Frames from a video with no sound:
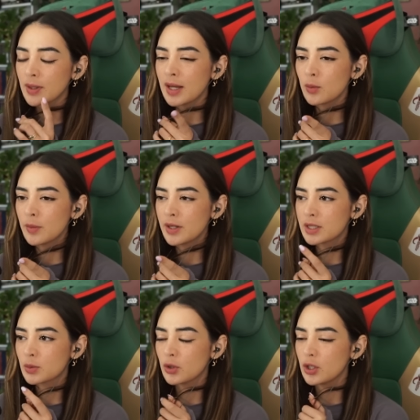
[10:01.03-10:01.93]
that woman is
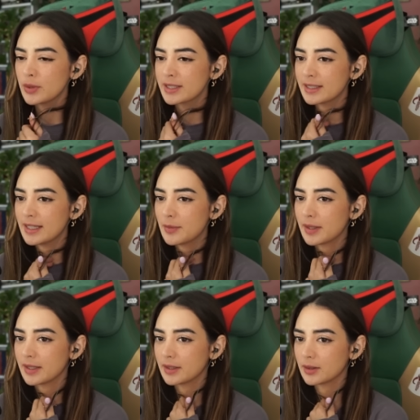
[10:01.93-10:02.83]
the one who was
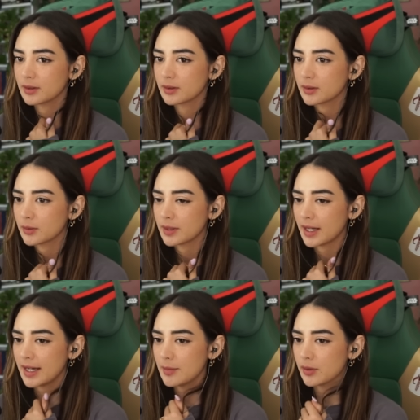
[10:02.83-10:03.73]
sleeping with
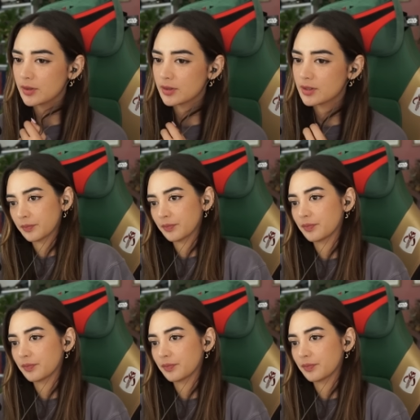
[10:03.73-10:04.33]
Aemond.